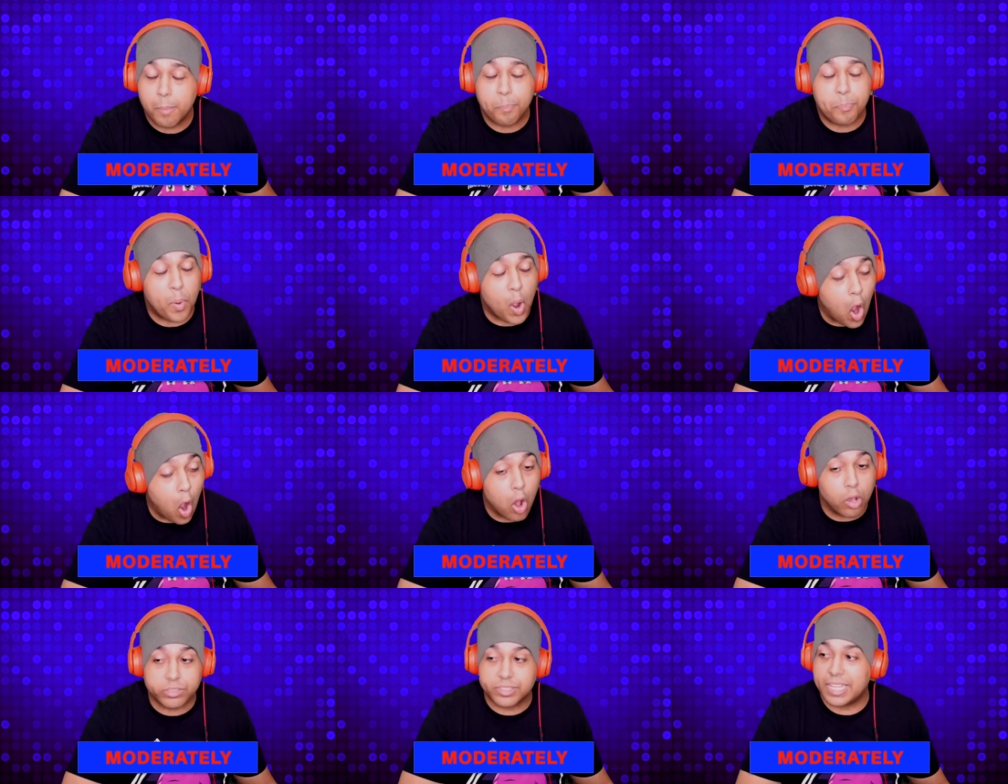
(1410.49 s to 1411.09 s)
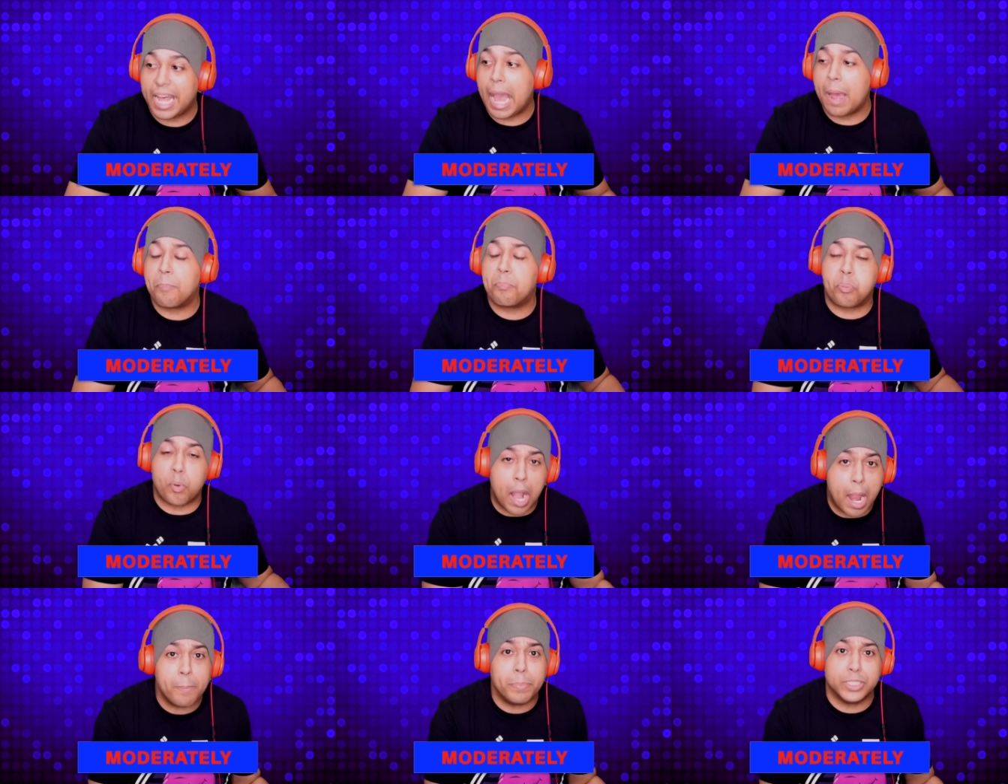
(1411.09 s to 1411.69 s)
Pause. I
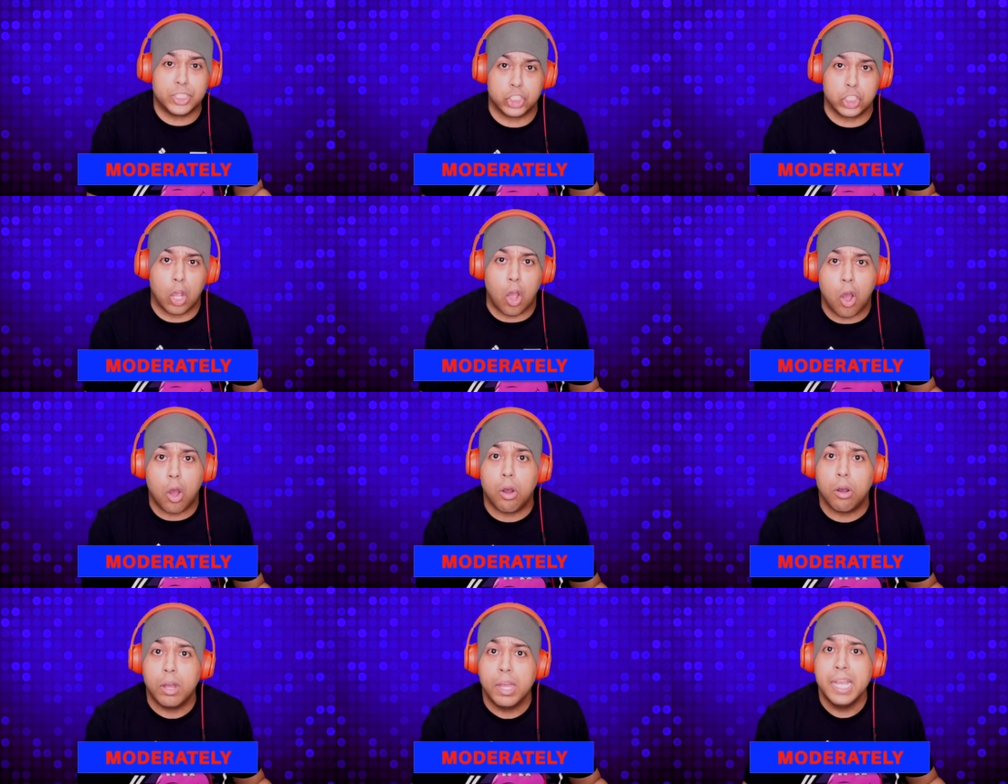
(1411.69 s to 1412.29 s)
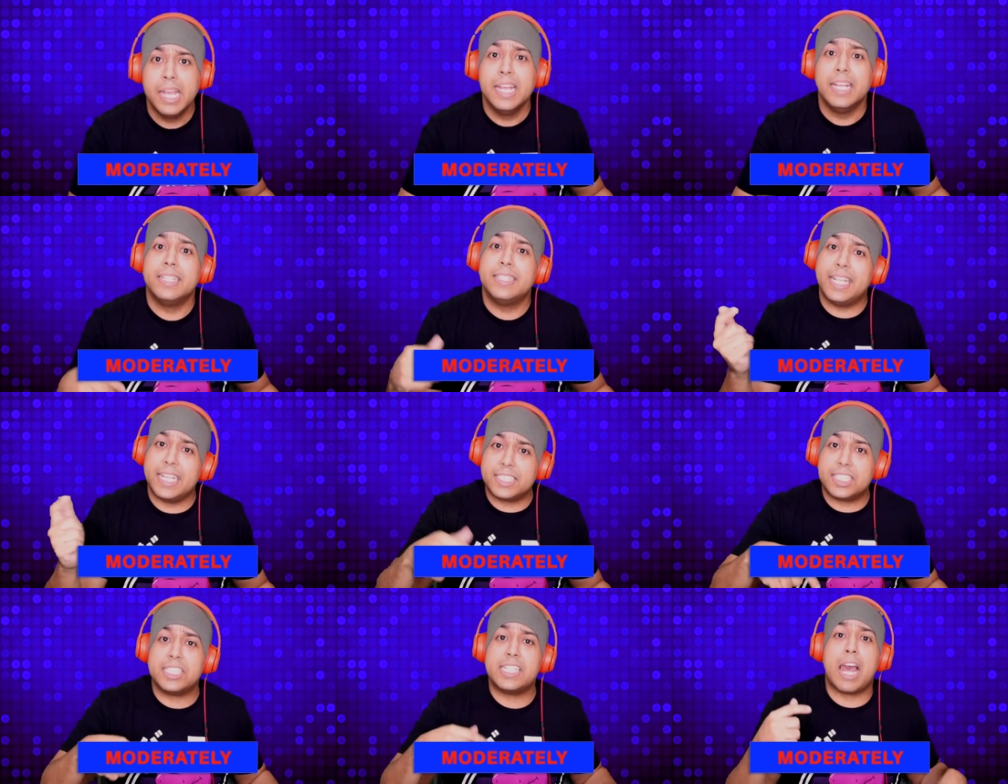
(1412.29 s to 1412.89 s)
promise y'all.
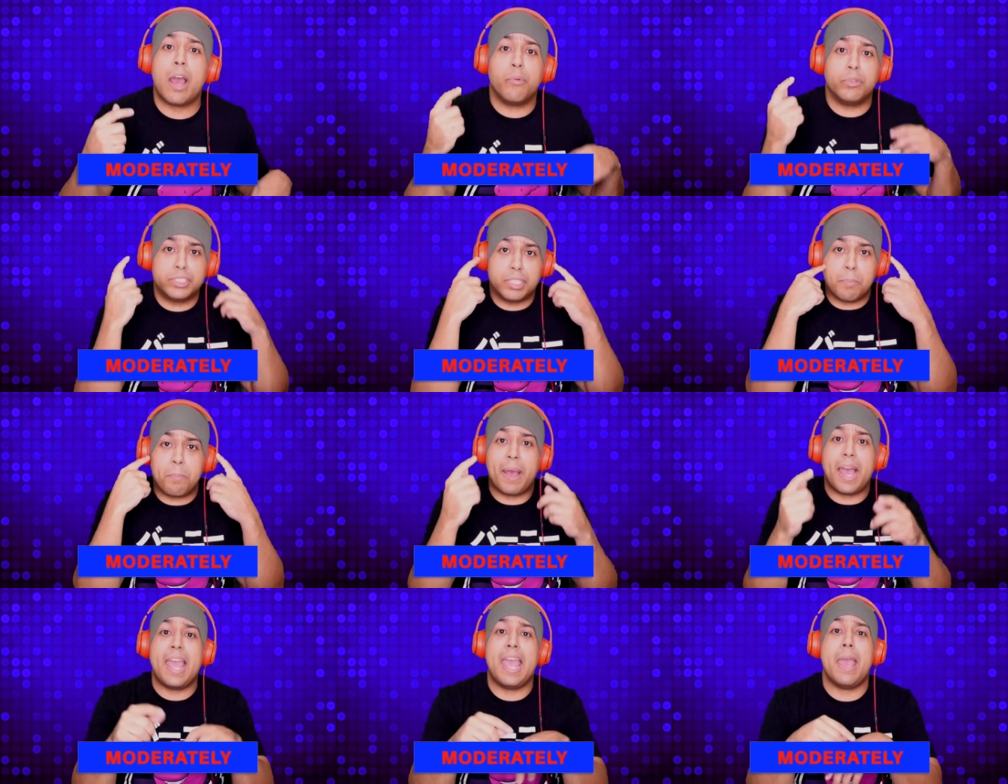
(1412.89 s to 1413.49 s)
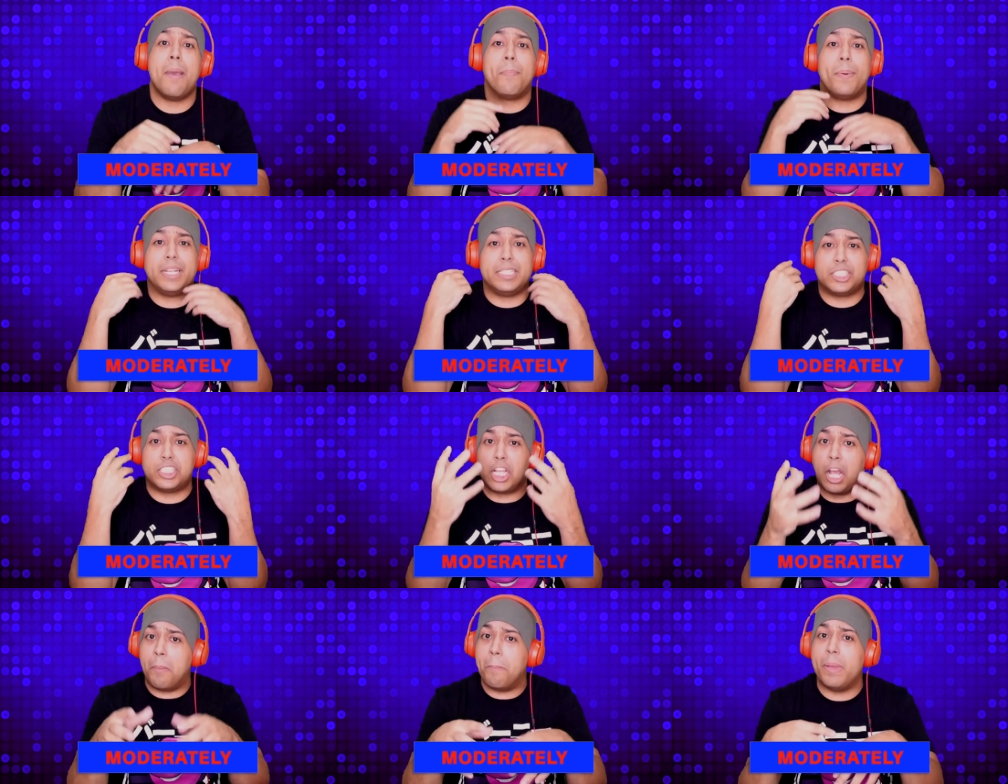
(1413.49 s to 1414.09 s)
This is how it was in my head, but
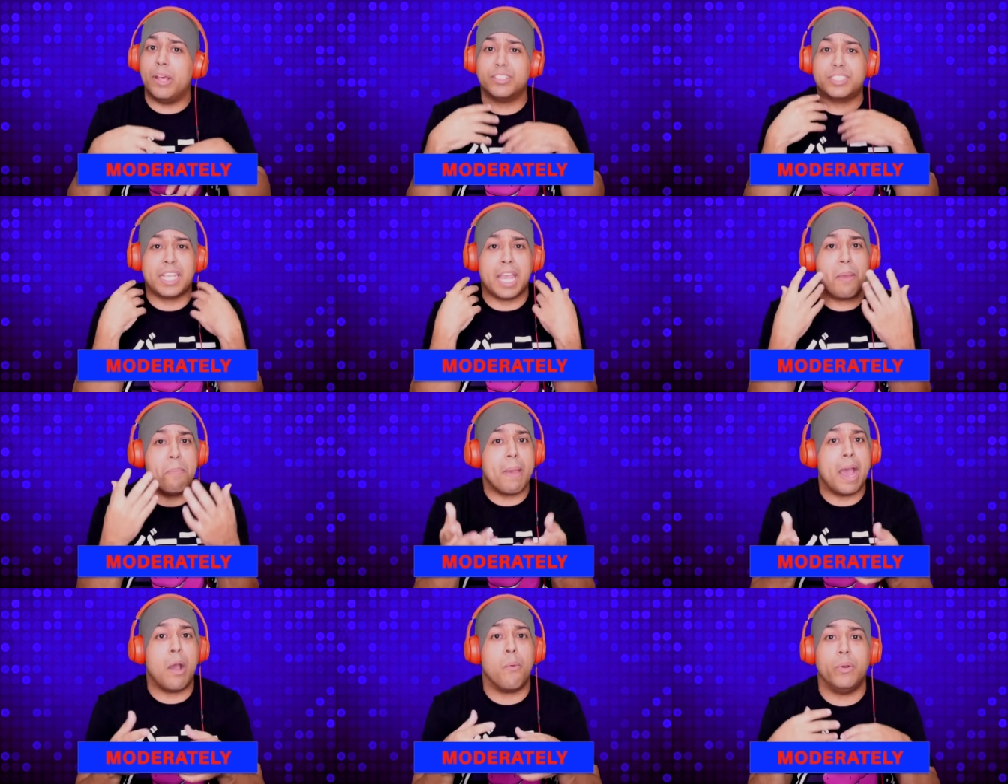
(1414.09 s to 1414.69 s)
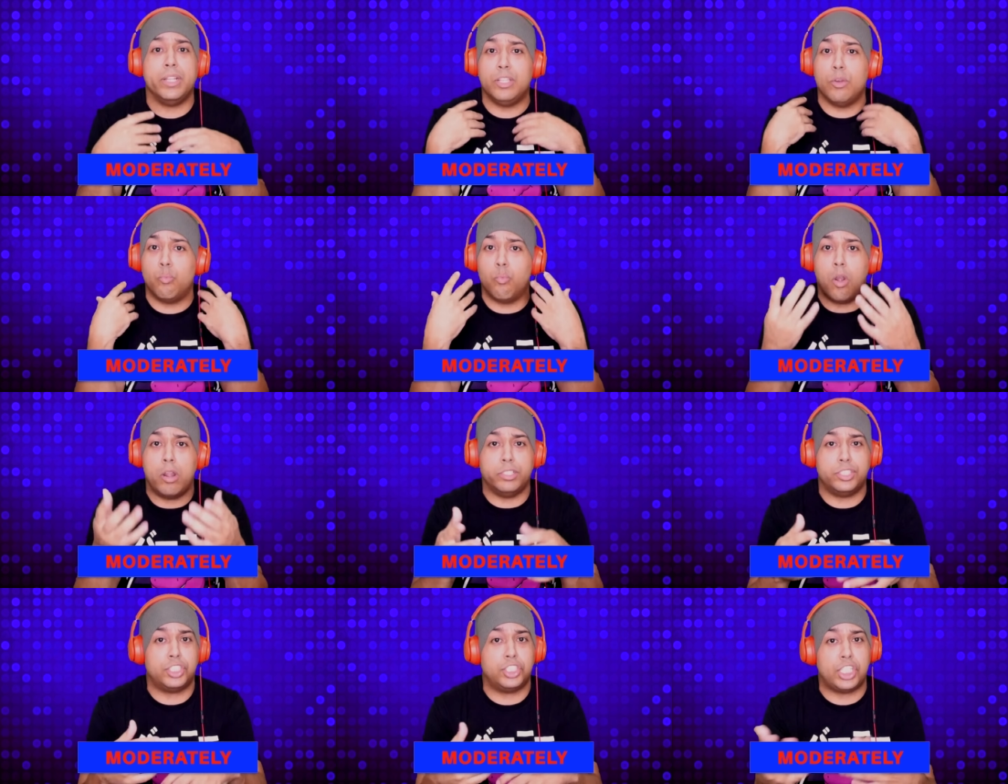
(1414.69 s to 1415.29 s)
something else came out when the
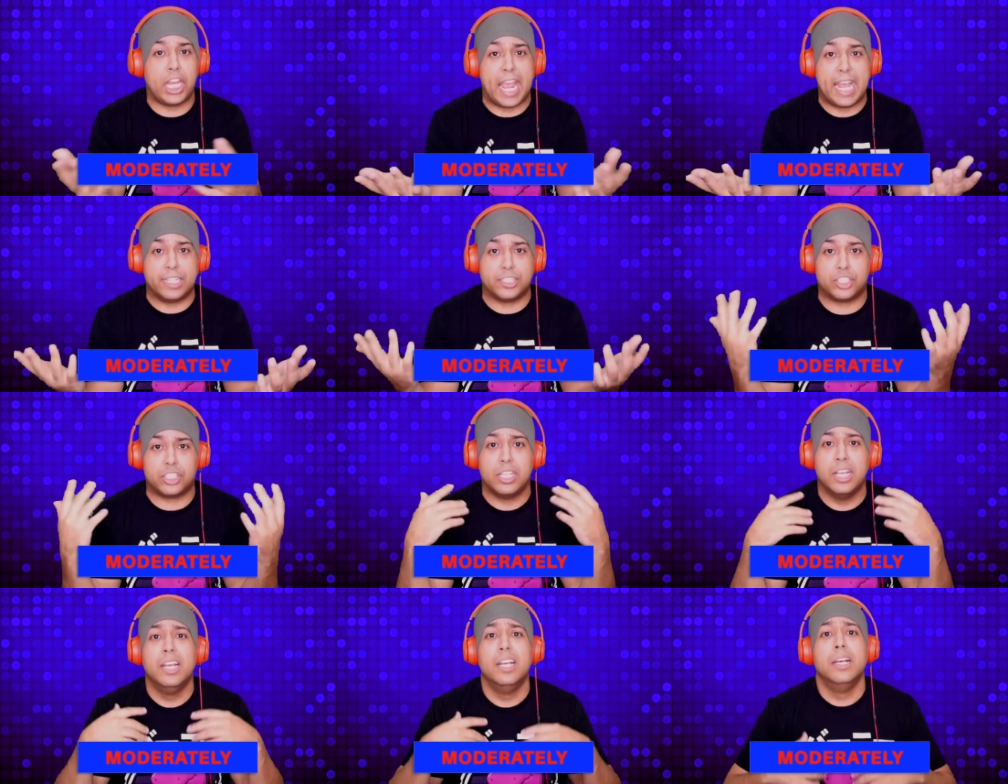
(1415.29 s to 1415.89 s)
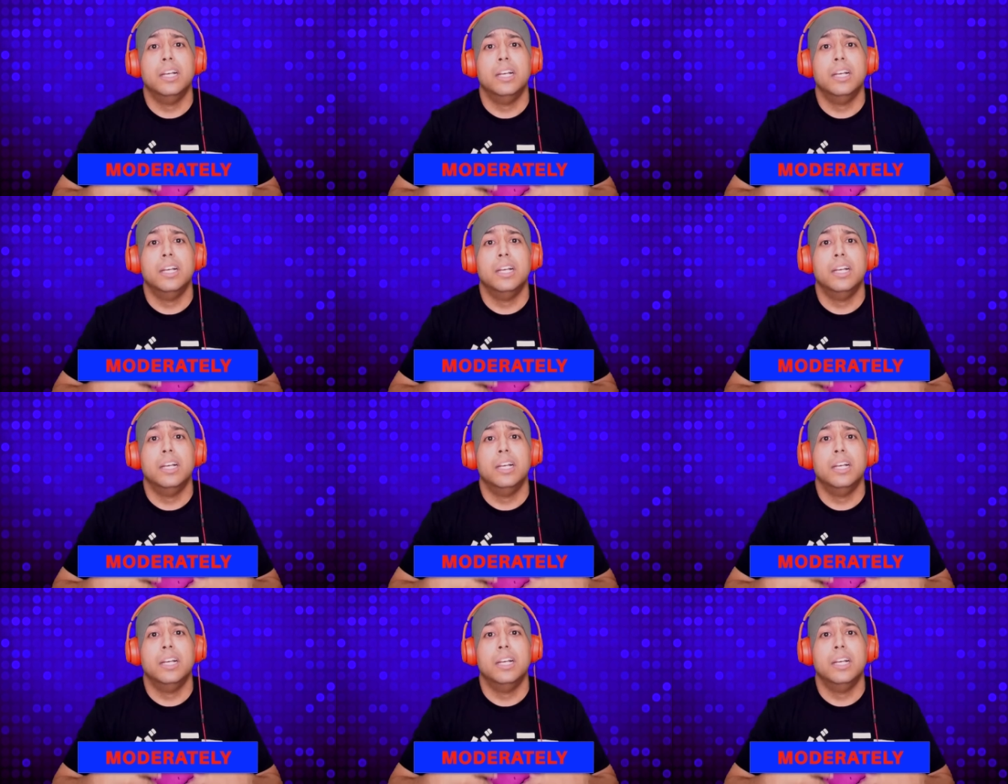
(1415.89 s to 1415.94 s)
word shits.